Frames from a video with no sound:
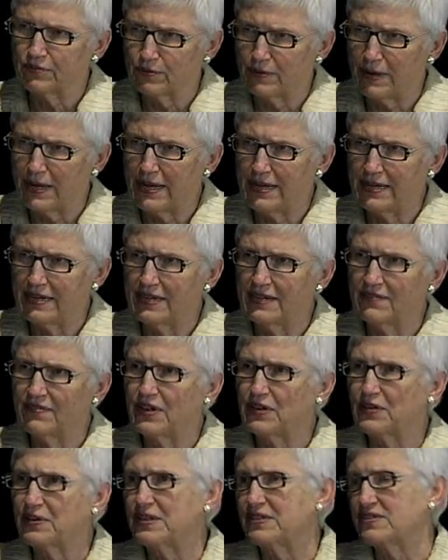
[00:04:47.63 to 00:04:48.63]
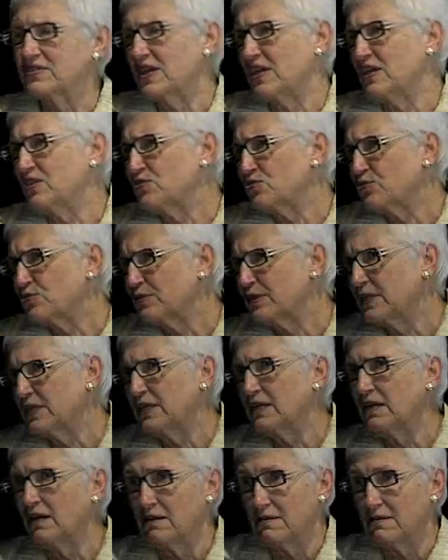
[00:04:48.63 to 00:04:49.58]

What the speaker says: variety of areas, history,